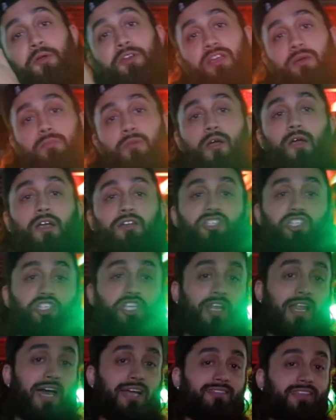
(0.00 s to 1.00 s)
on the Americans.
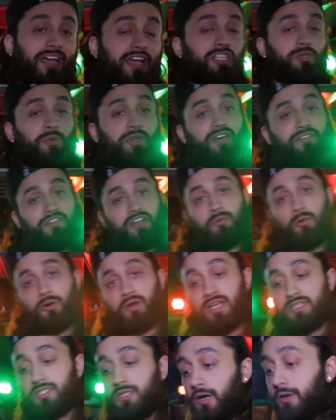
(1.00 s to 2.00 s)
Chill out and danger whenever they want.
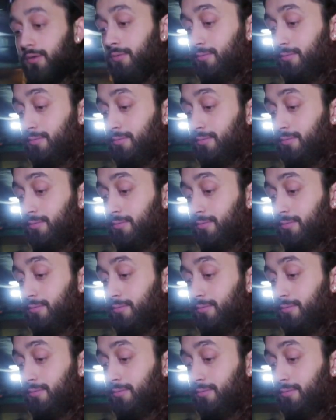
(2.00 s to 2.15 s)
Let's go.